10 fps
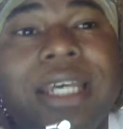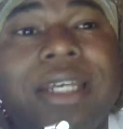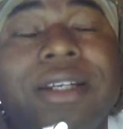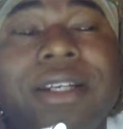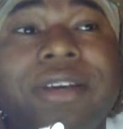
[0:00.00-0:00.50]

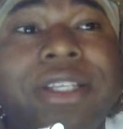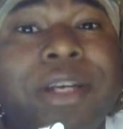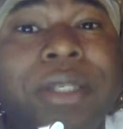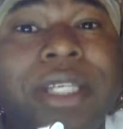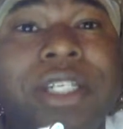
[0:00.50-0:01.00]
You know, their
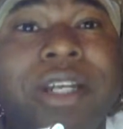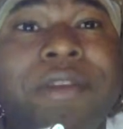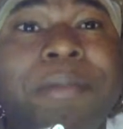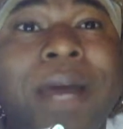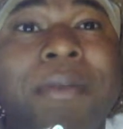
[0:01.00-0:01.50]
interpretation
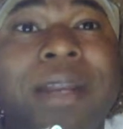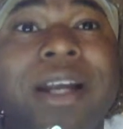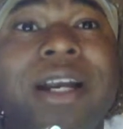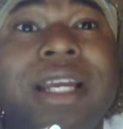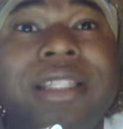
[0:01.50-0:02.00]
of the
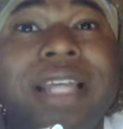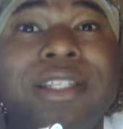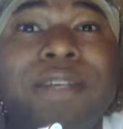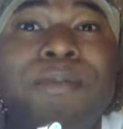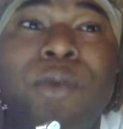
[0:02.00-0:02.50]
Bible is
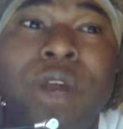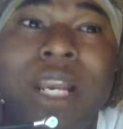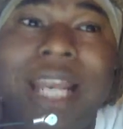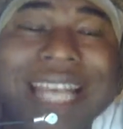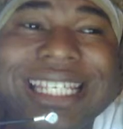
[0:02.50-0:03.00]
getting
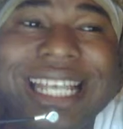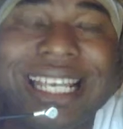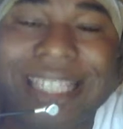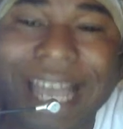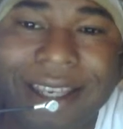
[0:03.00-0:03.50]
less
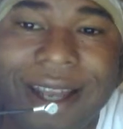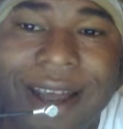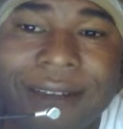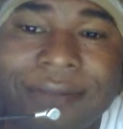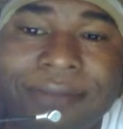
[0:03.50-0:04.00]

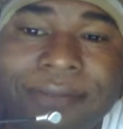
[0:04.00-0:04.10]
secular